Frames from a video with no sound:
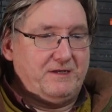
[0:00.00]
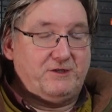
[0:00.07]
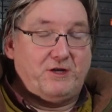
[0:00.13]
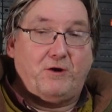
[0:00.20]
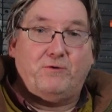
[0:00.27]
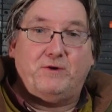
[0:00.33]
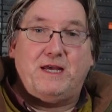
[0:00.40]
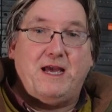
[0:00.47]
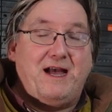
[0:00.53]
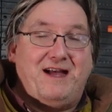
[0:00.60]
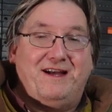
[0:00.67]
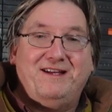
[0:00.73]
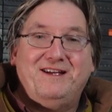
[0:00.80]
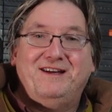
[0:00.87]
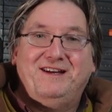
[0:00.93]
So
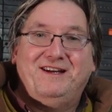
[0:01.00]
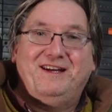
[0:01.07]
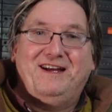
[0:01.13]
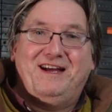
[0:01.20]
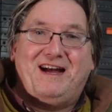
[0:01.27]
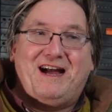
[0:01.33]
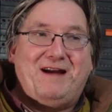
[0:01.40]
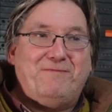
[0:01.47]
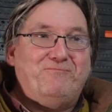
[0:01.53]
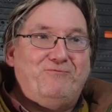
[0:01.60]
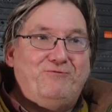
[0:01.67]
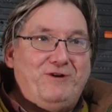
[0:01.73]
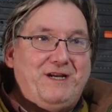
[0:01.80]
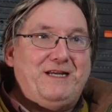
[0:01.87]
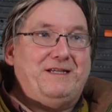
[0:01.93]
yeah,
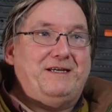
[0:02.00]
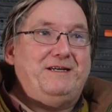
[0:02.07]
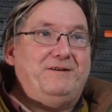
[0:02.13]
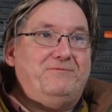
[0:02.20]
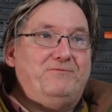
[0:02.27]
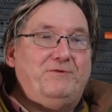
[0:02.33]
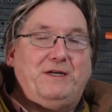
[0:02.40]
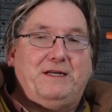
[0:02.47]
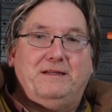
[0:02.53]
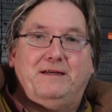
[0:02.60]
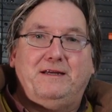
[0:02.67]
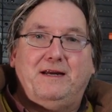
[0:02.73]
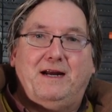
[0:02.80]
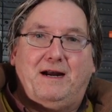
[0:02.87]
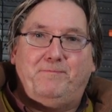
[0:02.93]
I'm really,
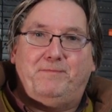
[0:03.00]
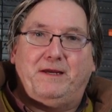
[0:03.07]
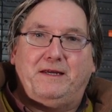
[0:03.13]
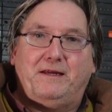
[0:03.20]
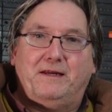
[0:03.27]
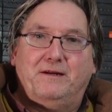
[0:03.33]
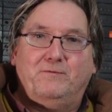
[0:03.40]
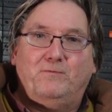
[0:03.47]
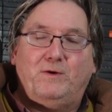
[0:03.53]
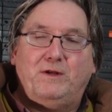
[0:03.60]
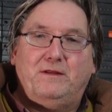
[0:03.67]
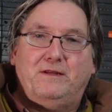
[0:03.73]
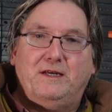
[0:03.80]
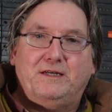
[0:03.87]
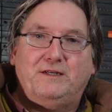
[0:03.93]
really happy
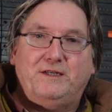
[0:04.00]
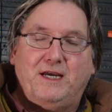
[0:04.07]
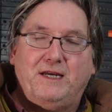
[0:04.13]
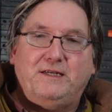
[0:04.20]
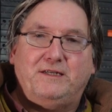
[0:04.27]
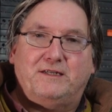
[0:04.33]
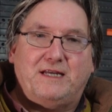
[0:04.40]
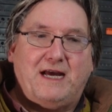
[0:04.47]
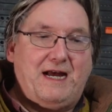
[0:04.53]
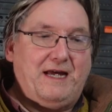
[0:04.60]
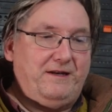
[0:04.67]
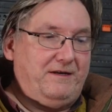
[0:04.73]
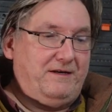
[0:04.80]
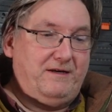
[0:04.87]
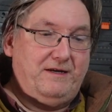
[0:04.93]
with this yeast,
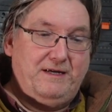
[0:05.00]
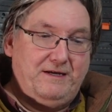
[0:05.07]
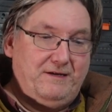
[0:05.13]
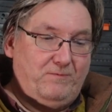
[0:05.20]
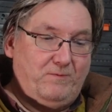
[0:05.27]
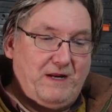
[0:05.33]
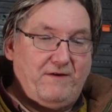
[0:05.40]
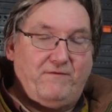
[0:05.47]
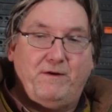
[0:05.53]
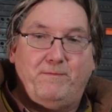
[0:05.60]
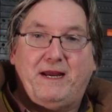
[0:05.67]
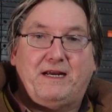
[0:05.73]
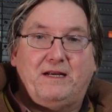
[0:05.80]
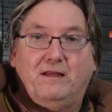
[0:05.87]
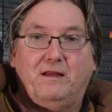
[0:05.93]
and whenever I
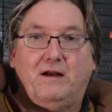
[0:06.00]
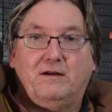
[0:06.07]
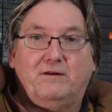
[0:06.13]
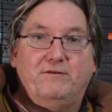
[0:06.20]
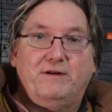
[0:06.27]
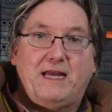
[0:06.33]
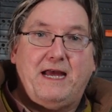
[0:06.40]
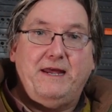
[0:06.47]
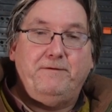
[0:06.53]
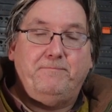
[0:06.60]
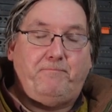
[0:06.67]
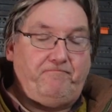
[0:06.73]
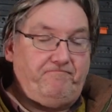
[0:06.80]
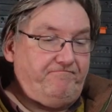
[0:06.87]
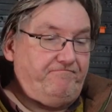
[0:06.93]
make a lager again,
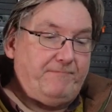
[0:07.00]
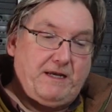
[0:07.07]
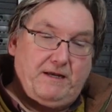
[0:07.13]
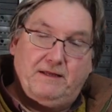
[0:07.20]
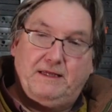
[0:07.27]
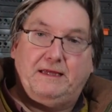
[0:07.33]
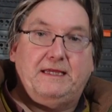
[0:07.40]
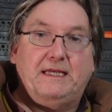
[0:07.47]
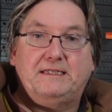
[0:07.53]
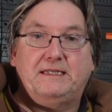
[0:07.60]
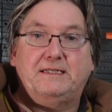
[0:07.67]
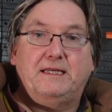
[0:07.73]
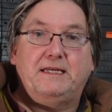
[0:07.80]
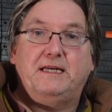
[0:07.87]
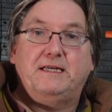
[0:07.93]
this
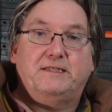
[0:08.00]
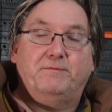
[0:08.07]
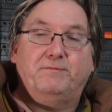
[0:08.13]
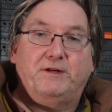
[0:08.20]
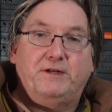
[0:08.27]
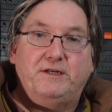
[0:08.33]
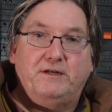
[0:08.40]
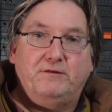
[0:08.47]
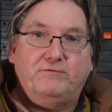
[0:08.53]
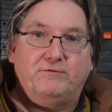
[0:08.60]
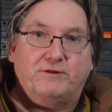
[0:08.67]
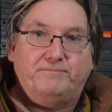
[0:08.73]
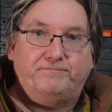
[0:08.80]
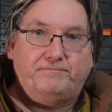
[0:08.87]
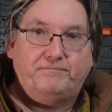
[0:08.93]
is the yeast I'm going to
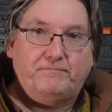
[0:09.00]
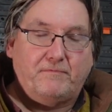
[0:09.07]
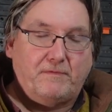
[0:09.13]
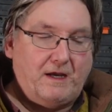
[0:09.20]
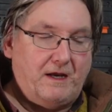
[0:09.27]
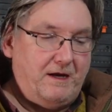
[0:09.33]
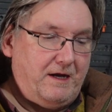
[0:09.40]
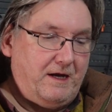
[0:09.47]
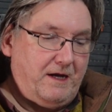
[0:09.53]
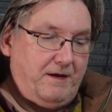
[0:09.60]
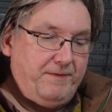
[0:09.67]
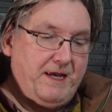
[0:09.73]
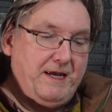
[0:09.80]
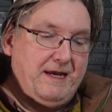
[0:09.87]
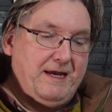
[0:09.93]
use.
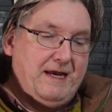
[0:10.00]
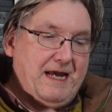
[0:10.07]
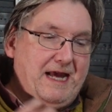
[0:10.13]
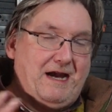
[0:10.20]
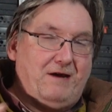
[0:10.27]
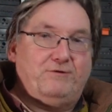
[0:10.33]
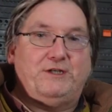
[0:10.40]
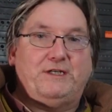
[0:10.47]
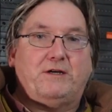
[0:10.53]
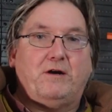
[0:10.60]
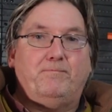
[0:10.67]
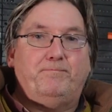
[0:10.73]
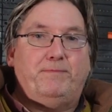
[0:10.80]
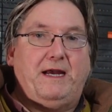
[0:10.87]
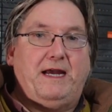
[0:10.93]
How did it
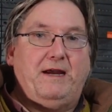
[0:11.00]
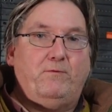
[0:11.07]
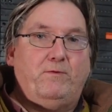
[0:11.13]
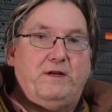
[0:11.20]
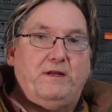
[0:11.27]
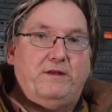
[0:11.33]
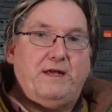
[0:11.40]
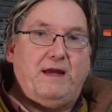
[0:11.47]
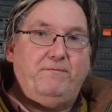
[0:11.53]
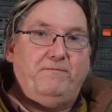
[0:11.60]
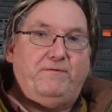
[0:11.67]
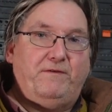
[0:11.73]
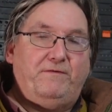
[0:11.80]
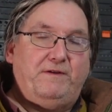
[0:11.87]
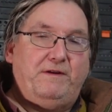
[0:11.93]
compare with
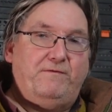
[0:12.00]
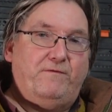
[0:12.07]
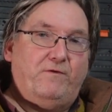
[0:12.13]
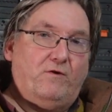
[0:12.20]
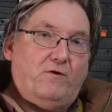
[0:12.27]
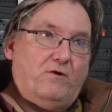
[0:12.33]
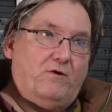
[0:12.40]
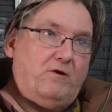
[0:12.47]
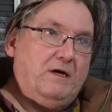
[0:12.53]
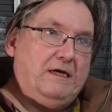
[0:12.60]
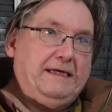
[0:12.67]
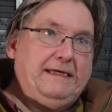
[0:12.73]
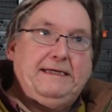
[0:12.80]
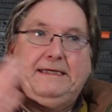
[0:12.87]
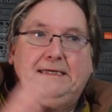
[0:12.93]
M54,
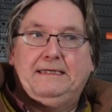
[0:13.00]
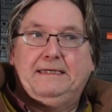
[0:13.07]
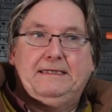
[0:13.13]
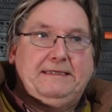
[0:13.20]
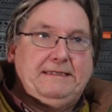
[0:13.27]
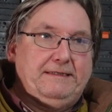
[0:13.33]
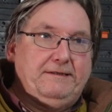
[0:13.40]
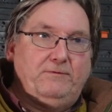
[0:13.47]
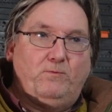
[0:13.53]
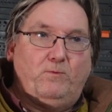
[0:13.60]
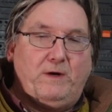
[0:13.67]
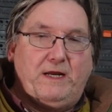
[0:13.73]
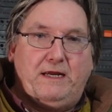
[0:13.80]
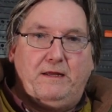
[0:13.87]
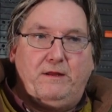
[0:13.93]

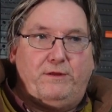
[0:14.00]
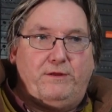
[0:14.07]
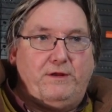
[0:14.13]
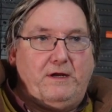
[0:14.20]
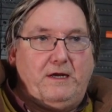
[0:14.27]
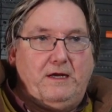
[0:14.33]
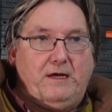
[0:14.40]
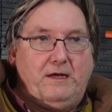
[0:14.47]
with